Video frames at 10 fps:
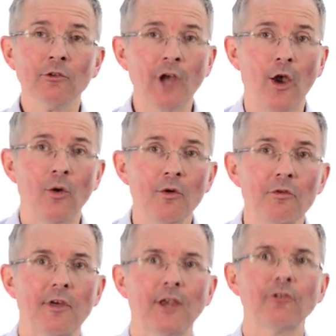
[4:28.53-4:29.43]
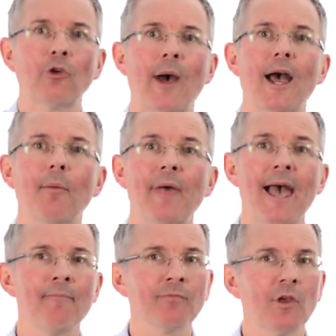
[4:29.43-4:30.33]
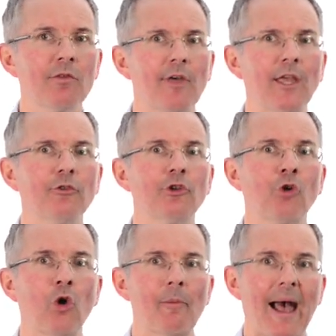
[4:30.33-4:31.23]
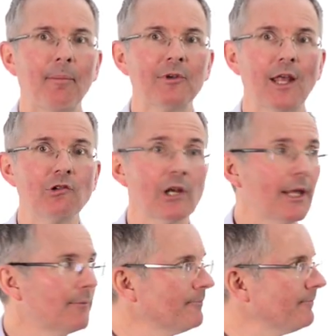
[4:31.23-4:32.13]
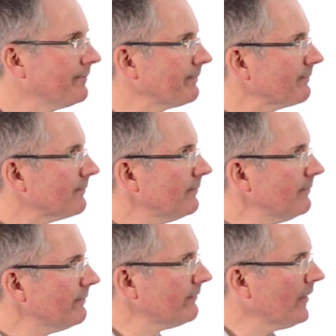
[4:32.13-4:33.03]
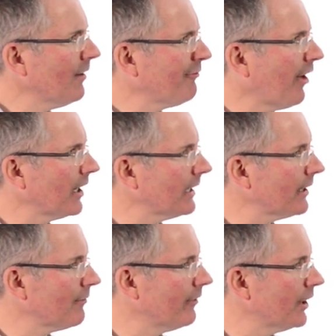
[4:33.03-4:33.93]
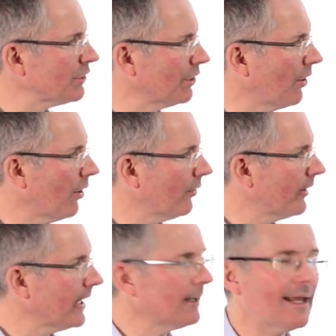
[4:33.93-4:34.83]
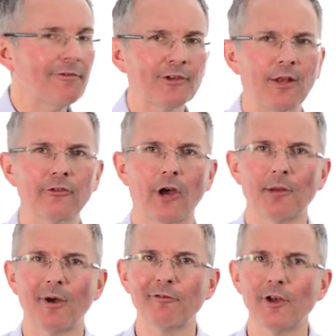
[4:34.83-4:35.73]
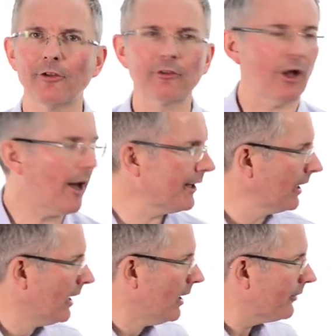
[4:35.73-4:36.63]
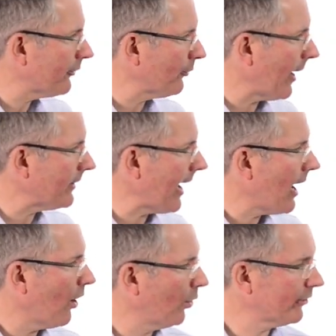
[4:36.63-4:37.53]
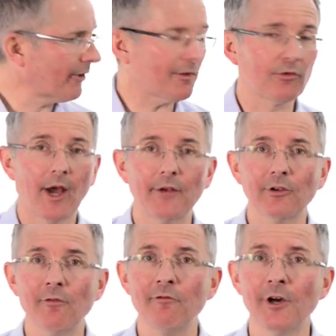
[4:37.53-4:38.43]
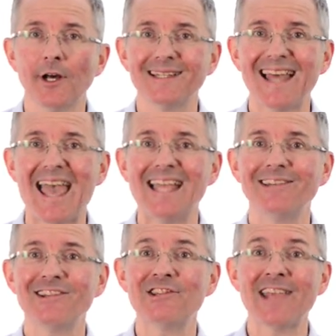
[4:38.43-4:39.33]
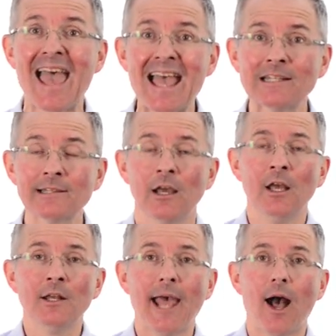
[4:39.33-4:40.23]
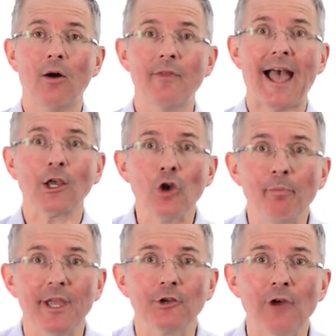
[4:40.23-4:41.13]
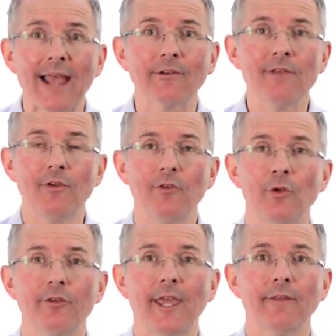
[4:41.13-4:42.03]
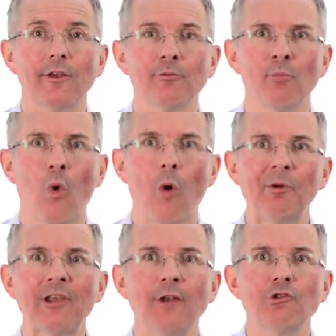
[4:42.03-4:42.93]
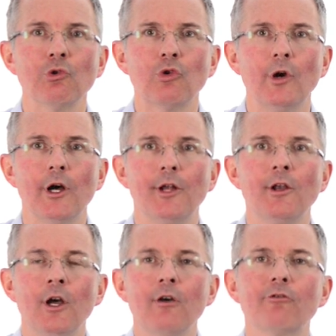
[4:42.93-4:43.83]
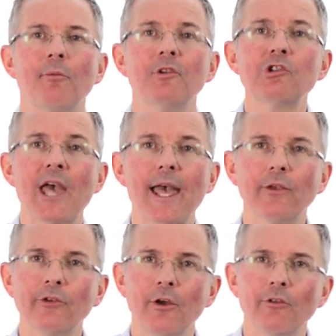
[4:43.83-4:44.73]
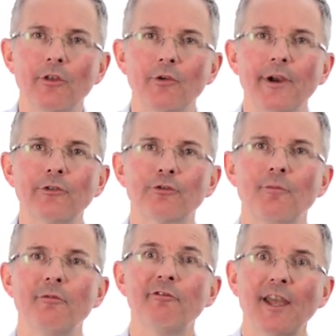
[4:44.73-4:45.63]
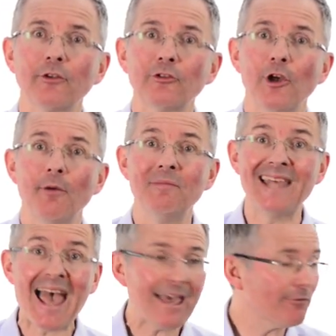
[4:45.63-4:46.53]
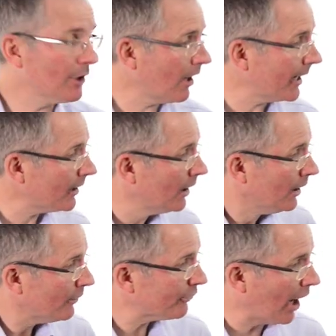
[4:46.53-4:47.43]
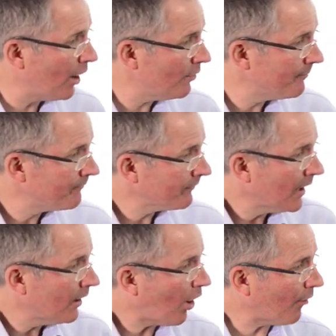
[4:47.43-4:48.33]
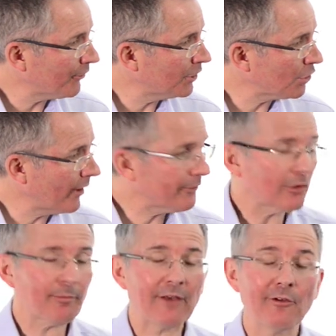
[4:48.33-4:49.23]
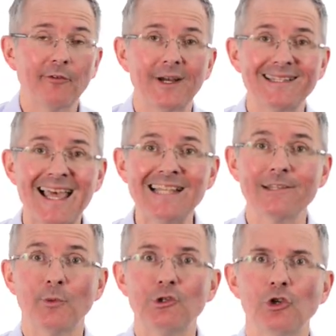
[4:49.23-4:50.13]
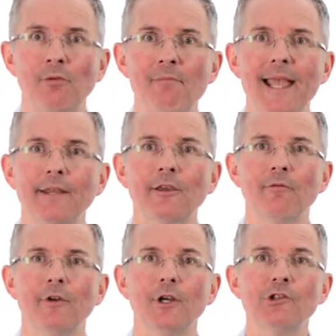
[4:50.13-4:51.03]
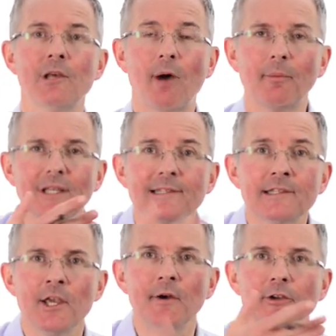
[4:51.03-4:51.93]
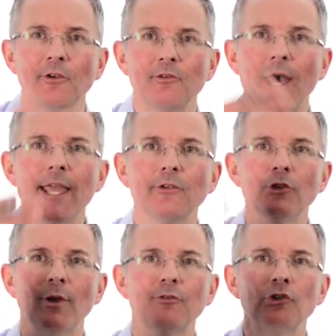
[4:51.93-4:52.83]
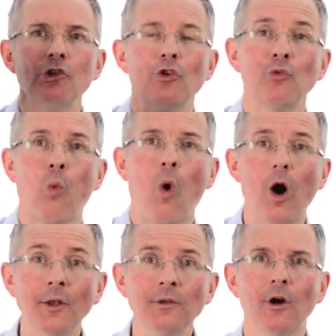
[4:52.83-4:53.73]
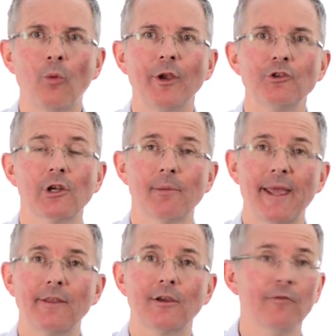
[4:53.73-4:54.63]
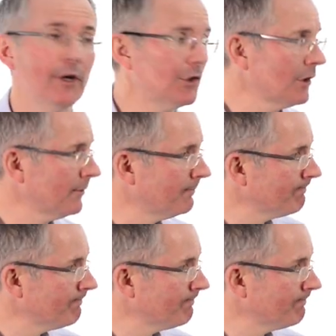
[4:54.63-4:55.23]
So things to weigh up there, things to talk about potentially. And finally, conversion on the left-hand side of my first slide. This is where debt holders have the right to convert debt into shares. Now, that could be attractive if you think there's more potential to earn from the shares than there is from fixed-term debt, if you like. So, often a choice of specified dates at which you can make the conversion. There might be a series of dates, and you have to choose one on which you're going to make the conversion.